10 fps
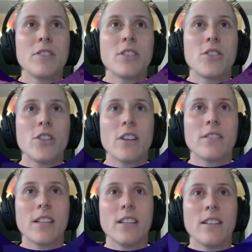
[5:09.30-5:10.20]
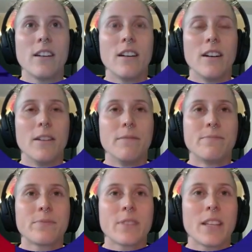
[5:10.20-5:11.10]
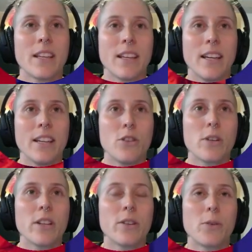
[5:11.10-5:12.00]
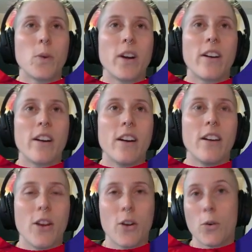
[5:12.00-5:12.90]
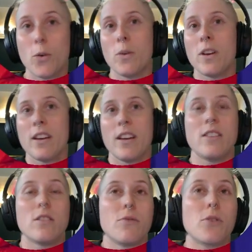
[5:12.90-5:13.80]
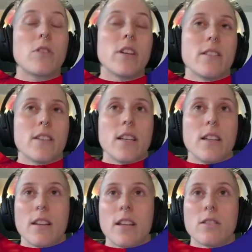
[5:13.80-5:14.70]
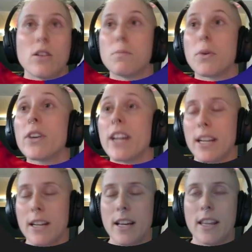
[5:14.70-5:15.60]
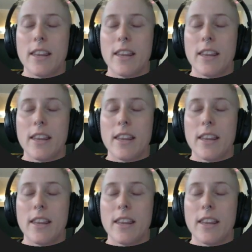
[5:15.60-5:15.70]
this shot in the trailer where you know, it's a forest and it's all burning, and I